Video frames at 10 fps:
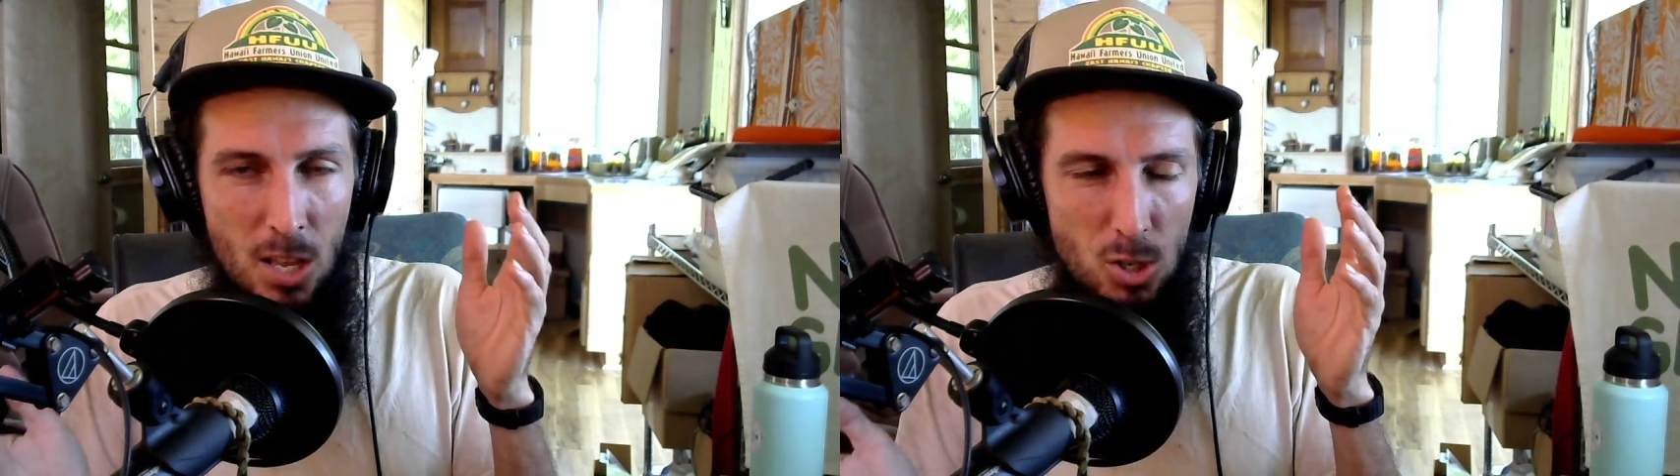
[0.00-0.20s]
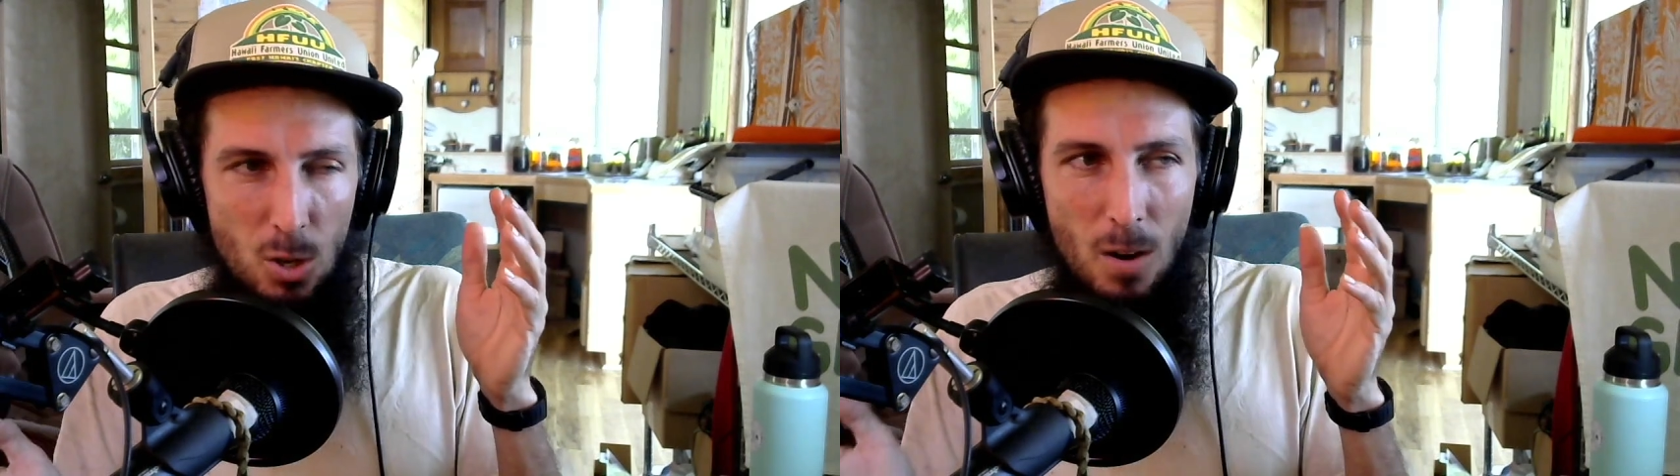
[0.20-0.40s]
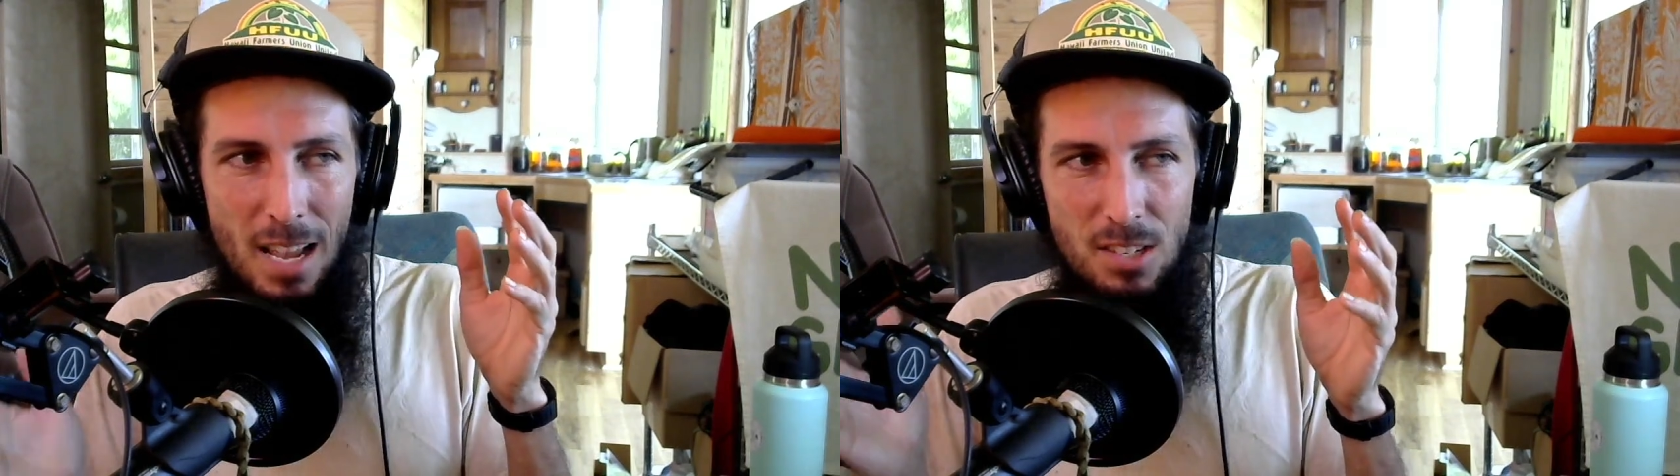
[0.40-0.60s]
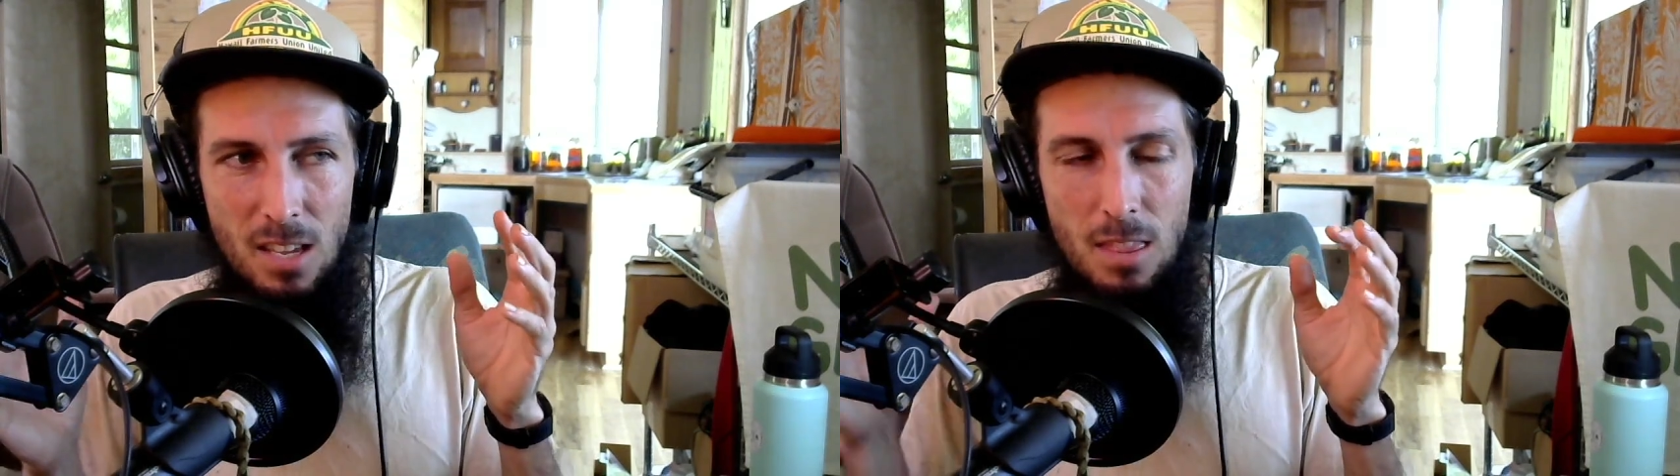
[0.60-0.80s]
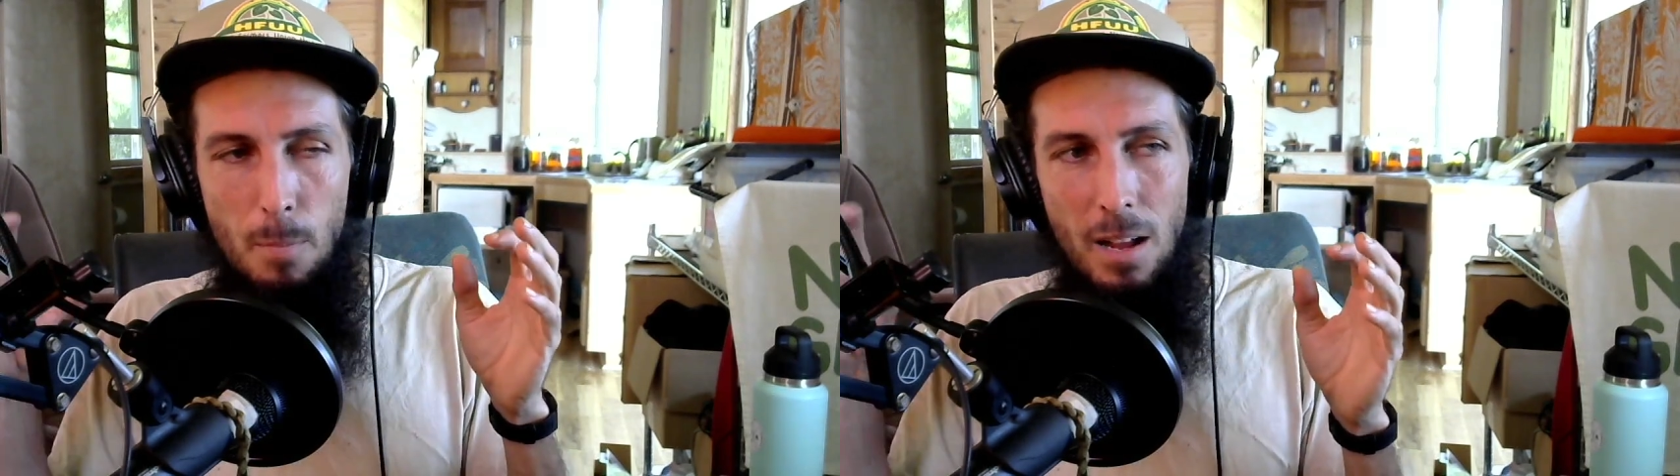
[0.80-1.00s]
So you're
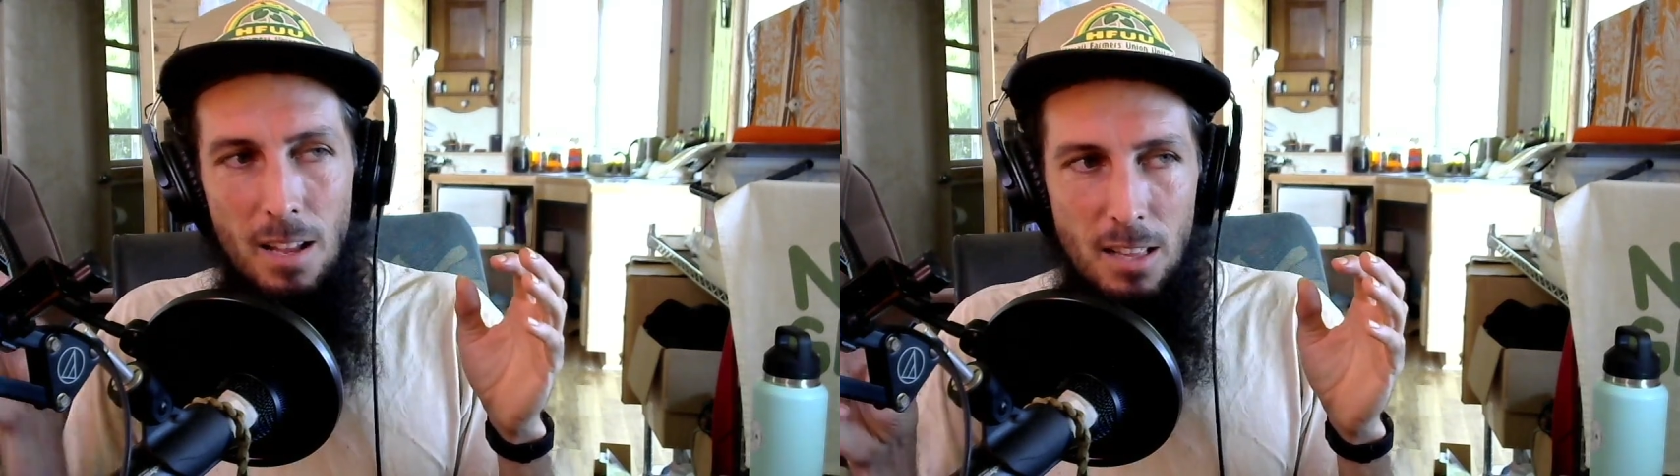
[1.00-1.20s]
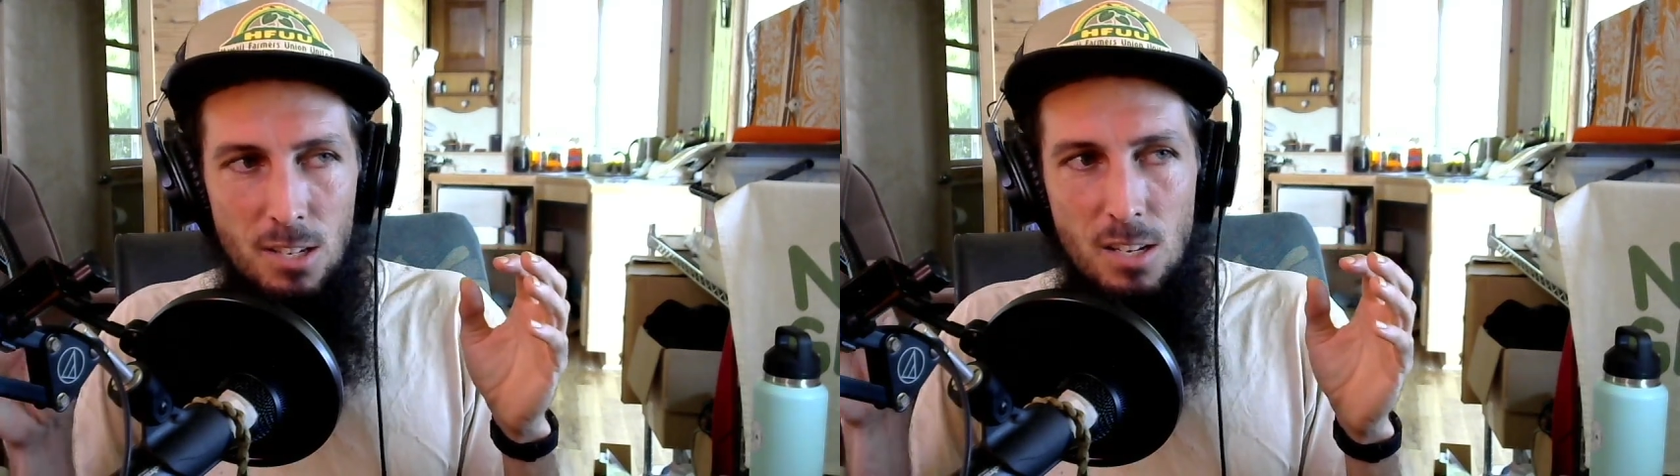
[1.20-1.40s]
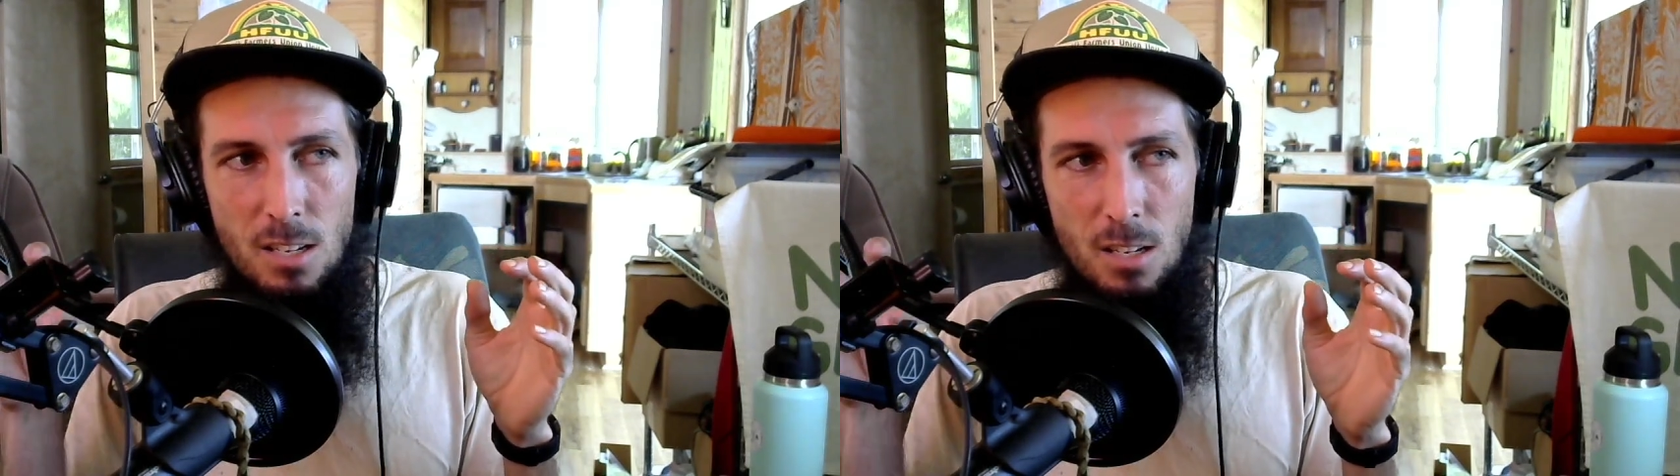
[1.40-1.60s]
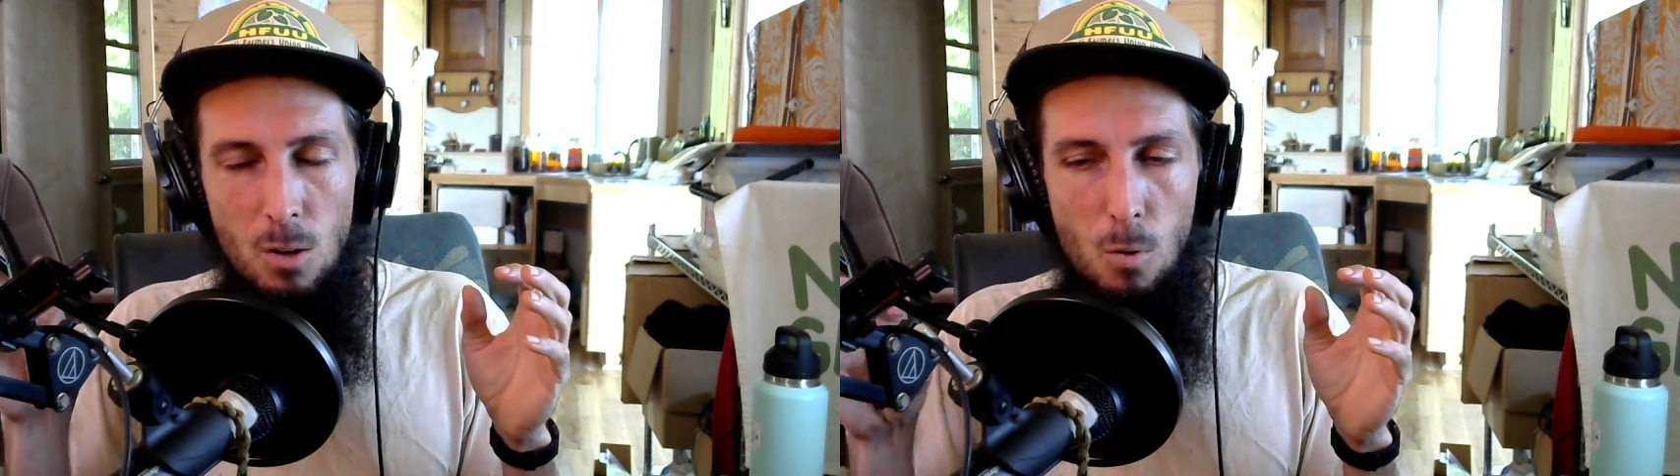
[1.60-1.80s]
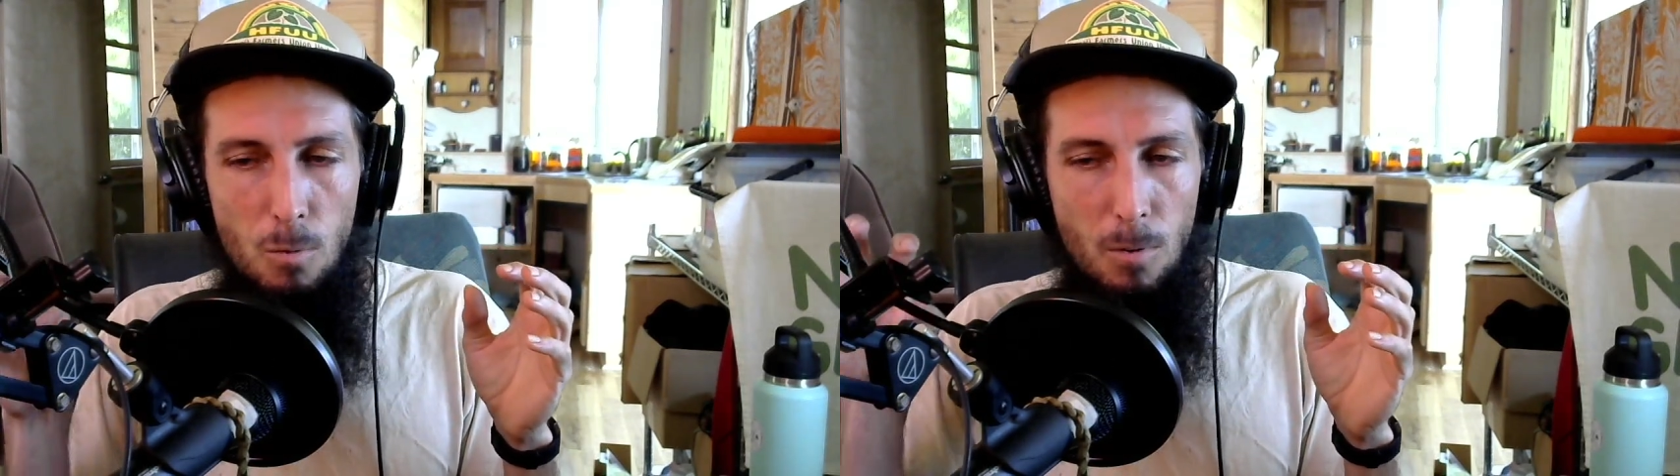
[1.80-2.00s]
asking the biology to
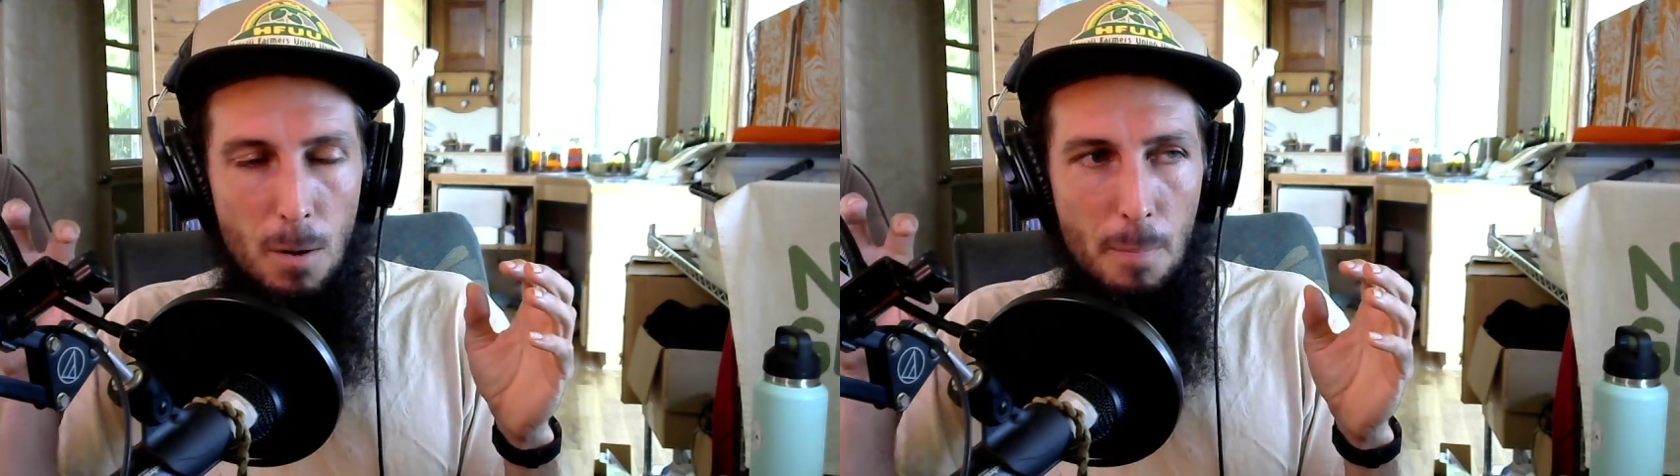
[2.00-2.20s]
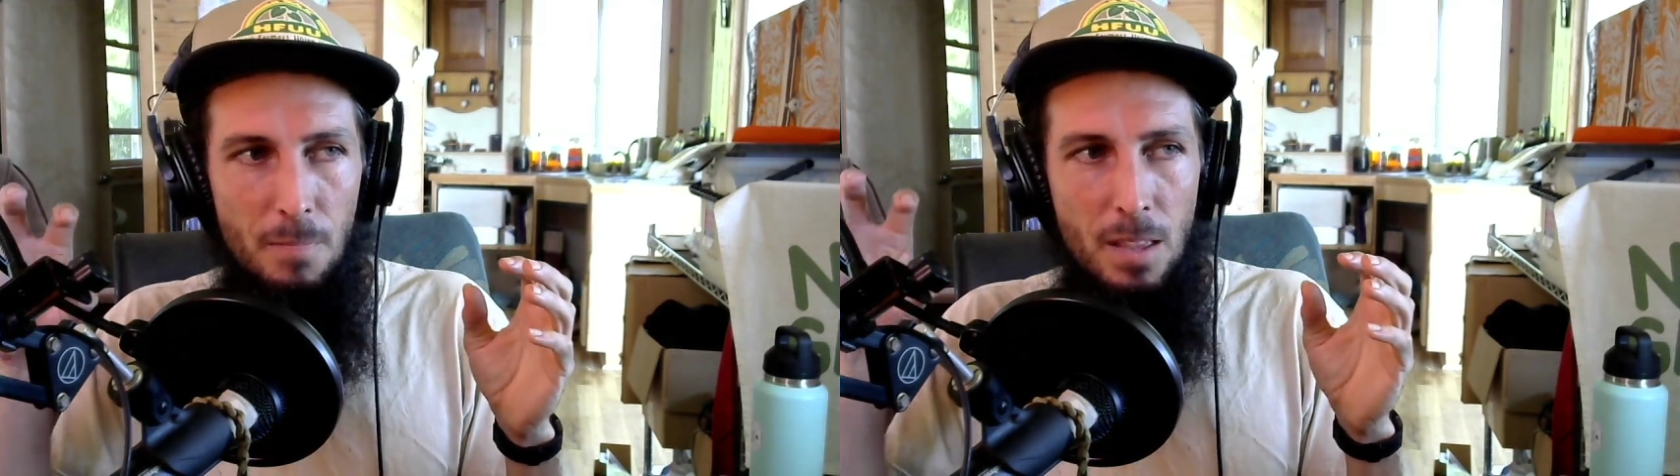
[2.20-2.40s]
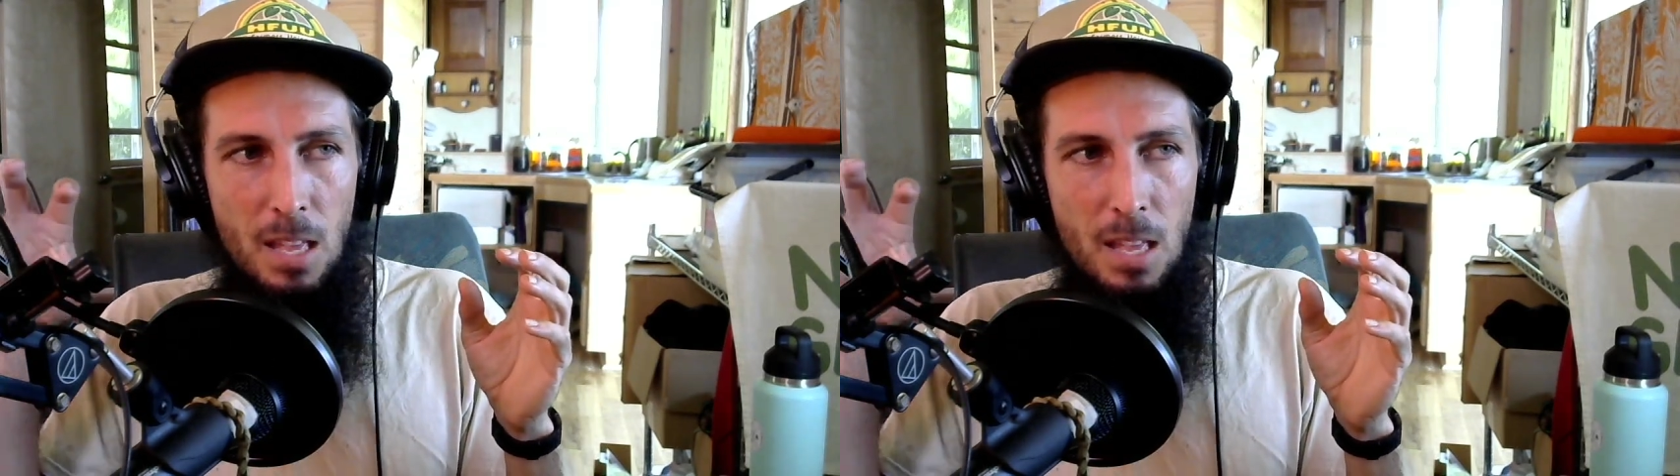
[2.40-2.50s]
go from